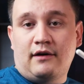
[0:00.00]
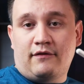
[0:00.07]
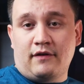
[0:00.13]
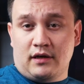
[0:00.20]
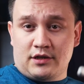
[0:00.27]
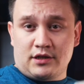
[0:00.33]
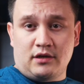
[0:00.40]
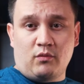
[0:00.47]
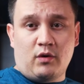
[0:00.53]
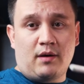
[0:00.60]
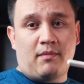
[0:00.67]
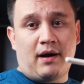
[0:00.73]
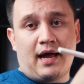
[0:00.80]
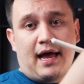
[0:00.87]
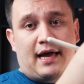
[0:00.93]
function,
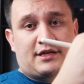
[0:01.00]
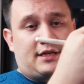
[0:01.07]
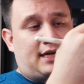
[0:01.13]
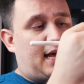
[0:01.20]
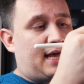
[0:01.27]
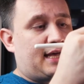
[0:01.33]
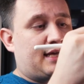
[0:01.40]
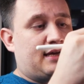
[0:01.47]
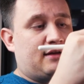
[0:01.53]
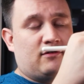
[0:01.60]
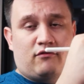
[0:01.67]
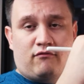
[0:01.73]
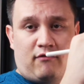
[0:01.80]
whereby actually I can